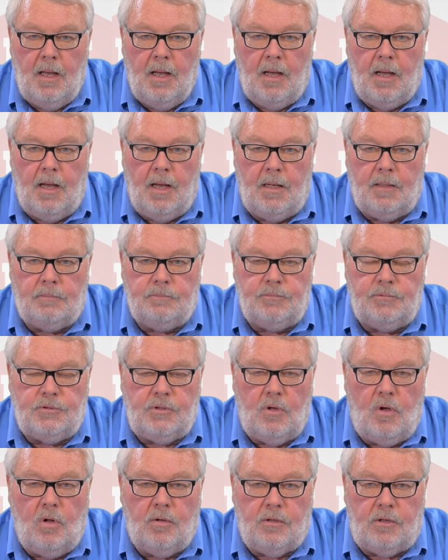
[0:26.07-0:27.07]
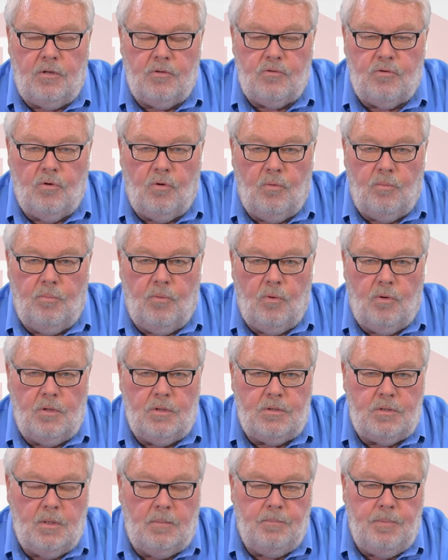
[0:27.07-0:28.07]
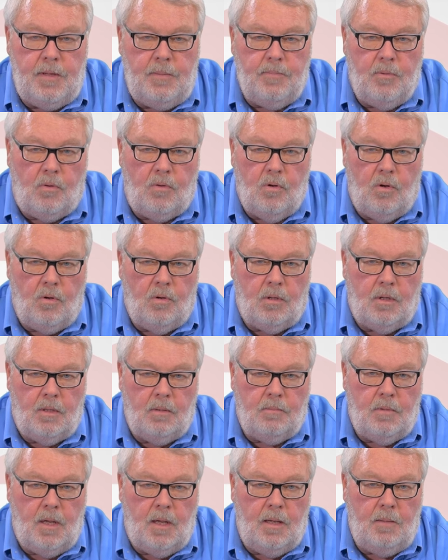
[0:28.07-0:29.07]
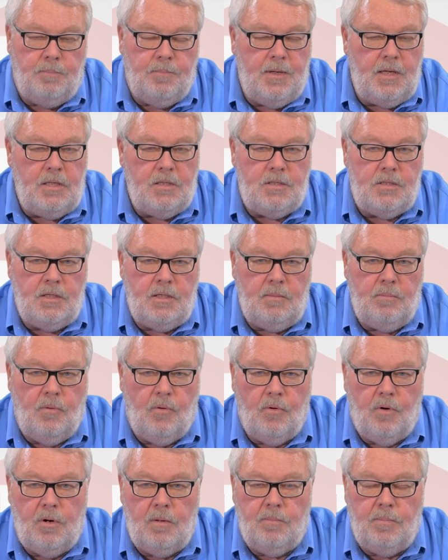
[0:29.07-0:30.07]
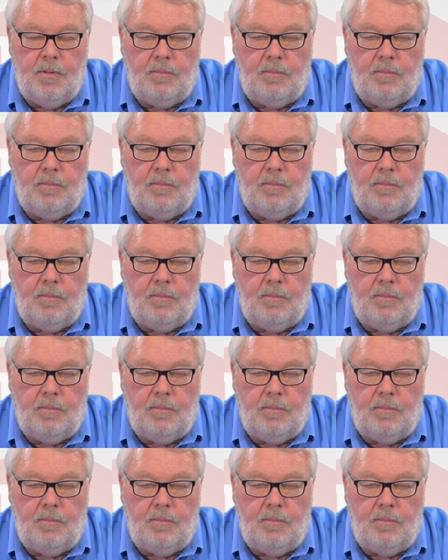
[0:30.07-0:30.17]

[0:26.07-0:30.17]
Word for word: Um, it's called a control board. Some people call it a P C board,